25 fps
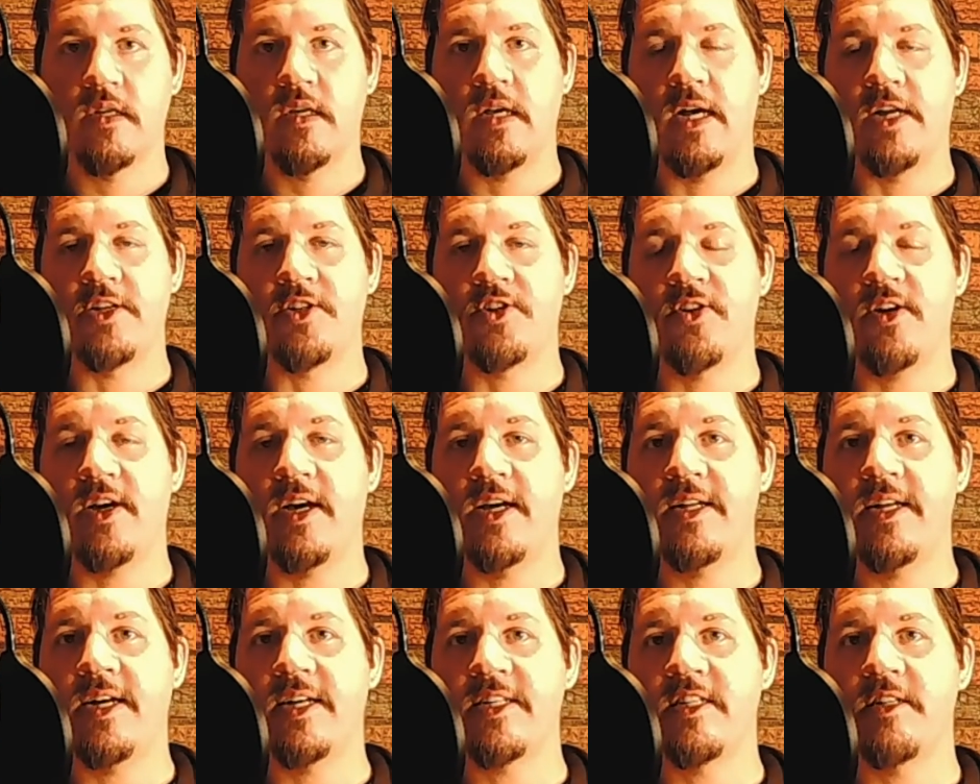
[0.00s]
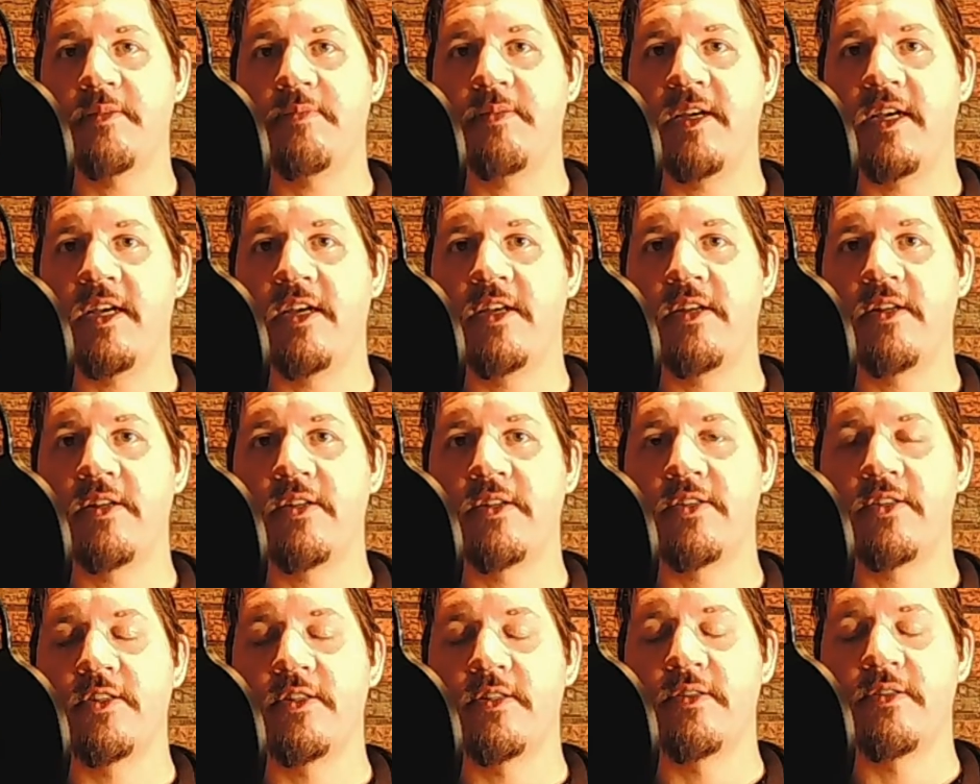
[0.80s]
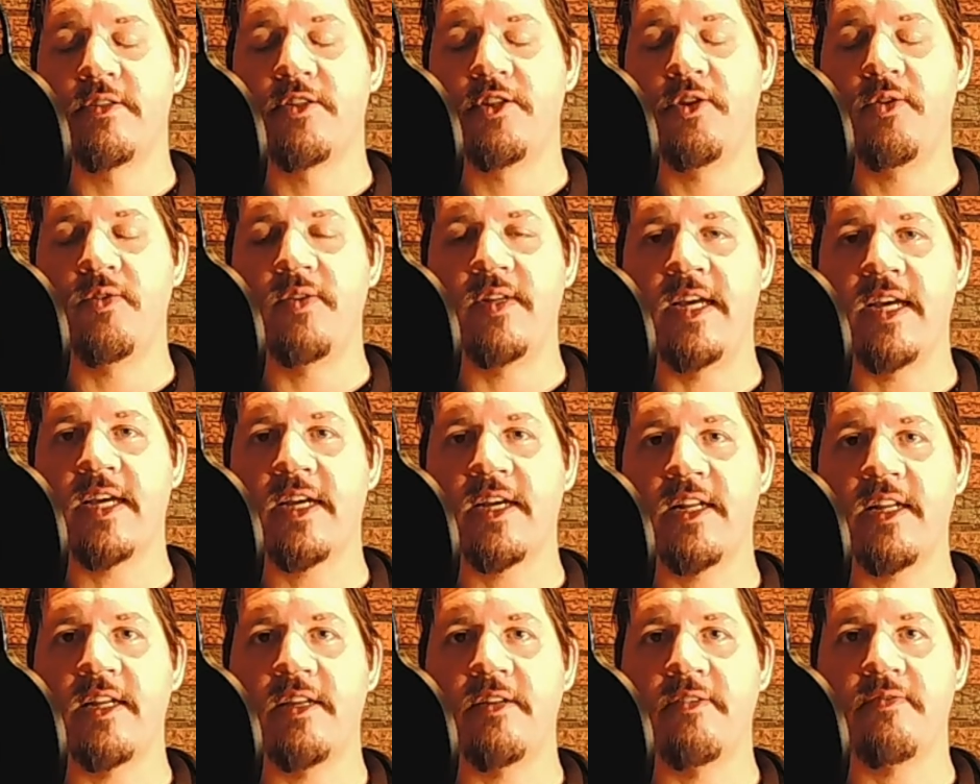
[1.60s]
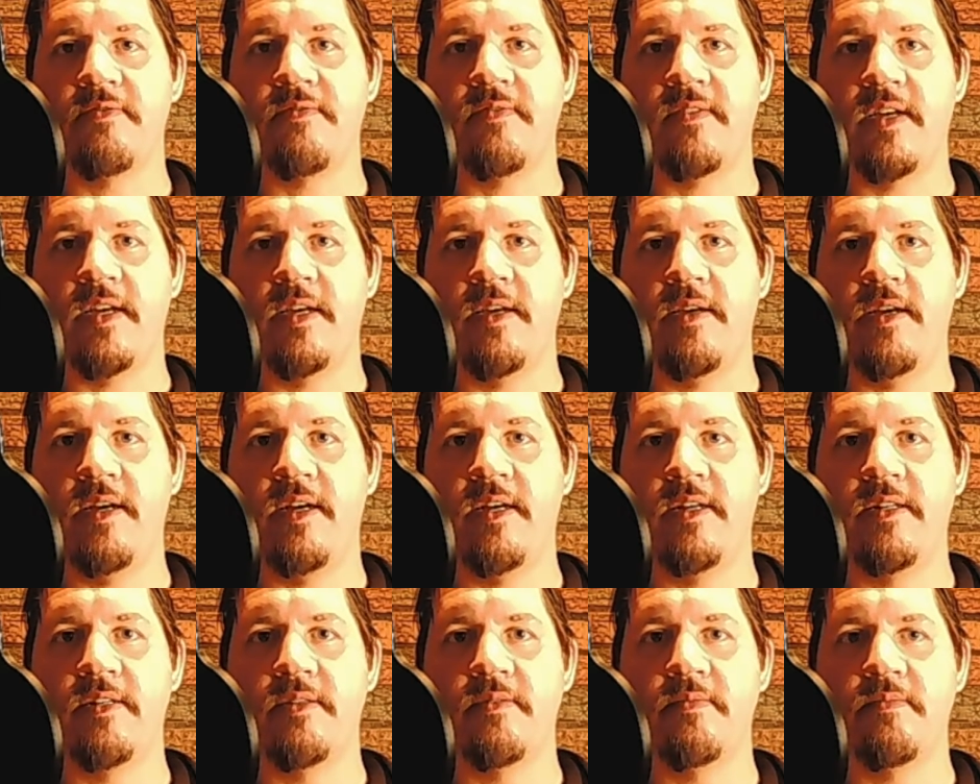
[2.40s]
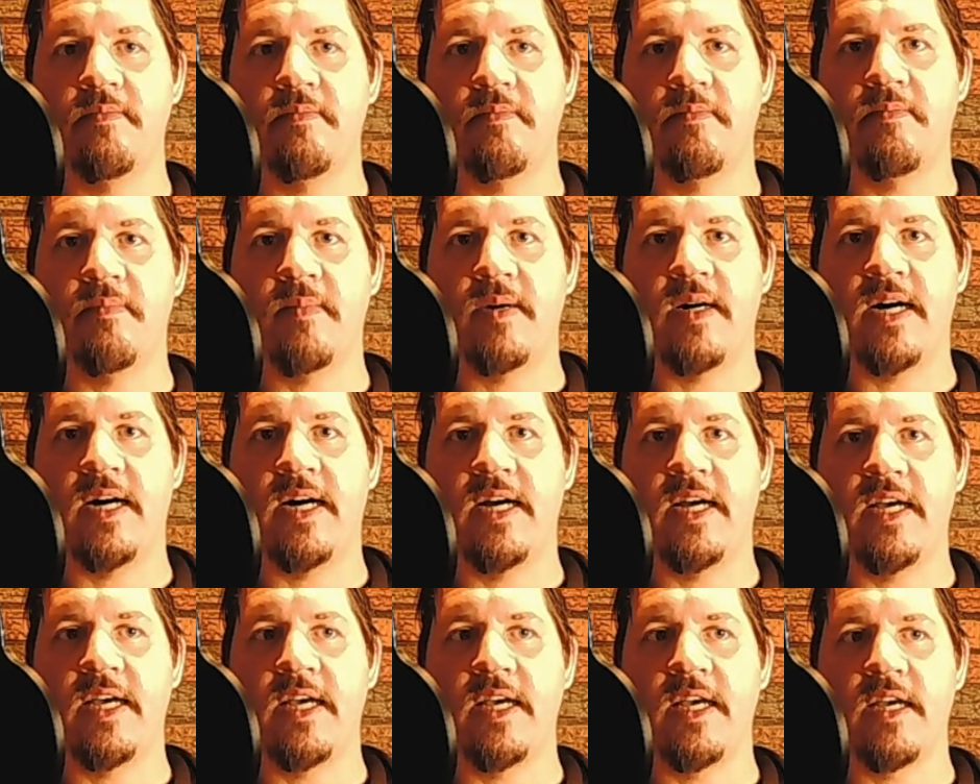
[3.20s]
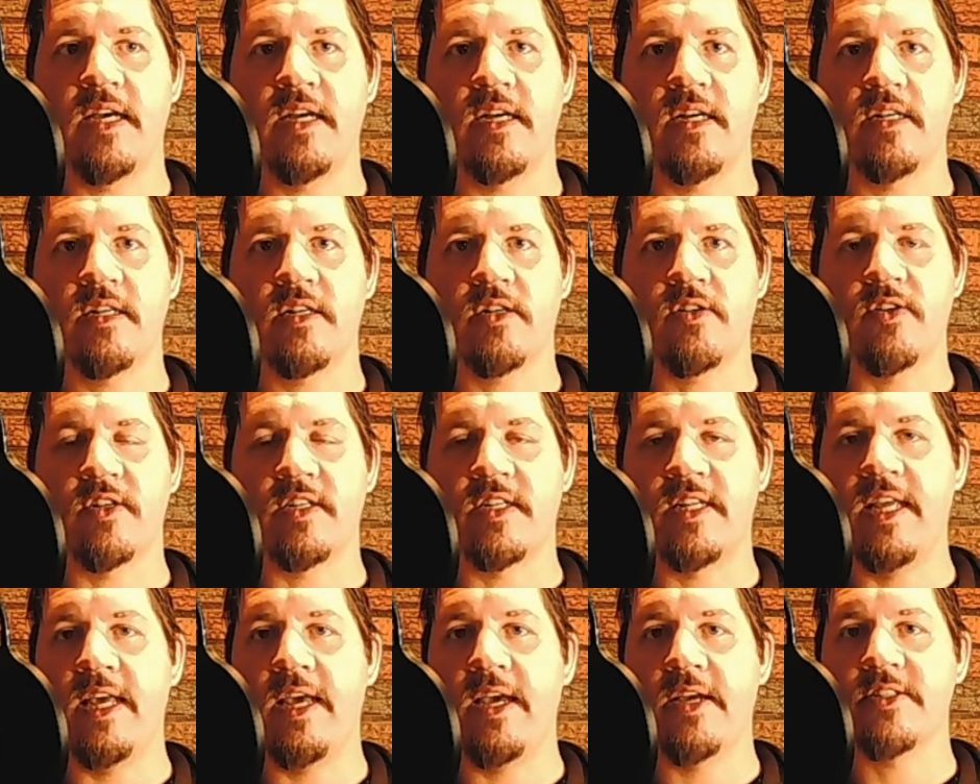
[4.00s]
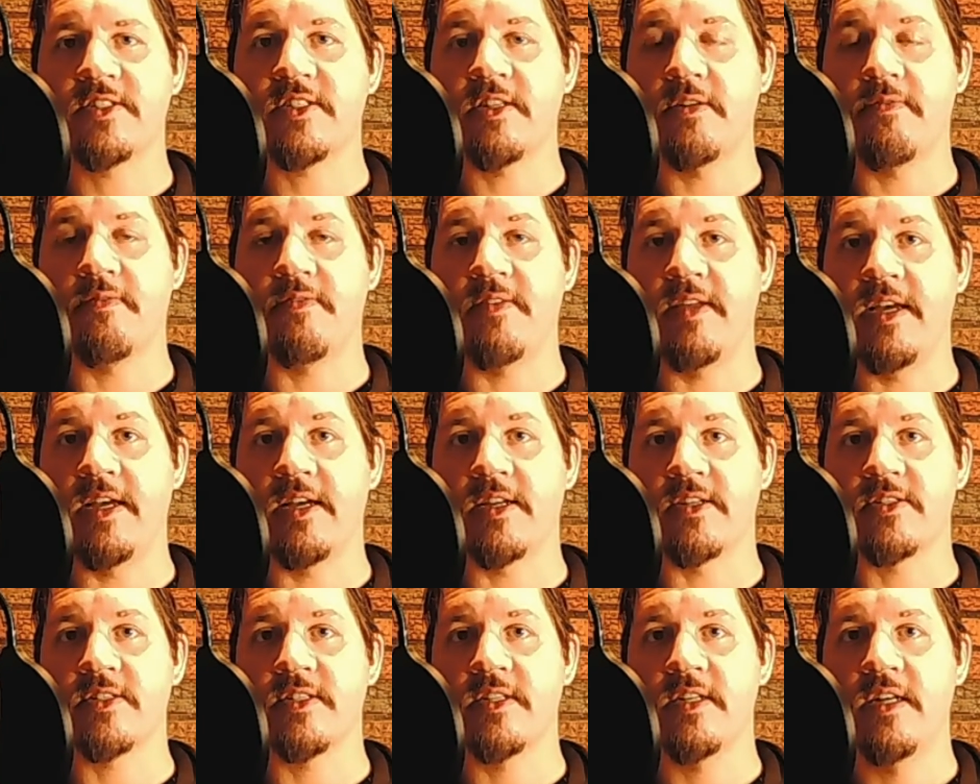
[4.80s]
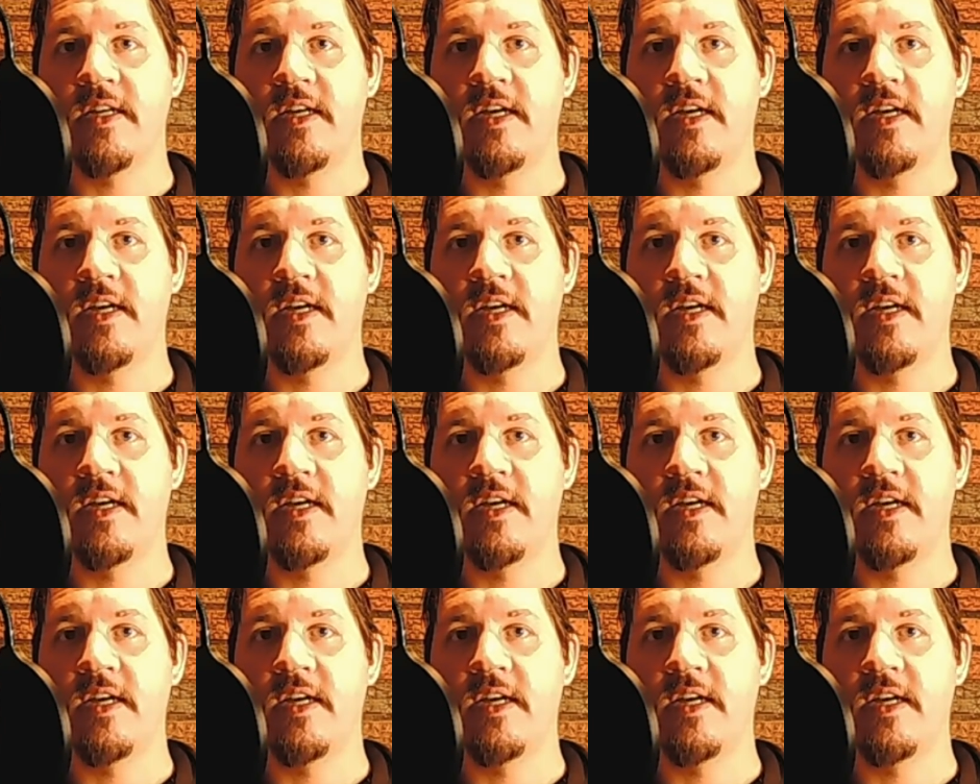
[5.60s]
I try not to be too negative in my critiques of things.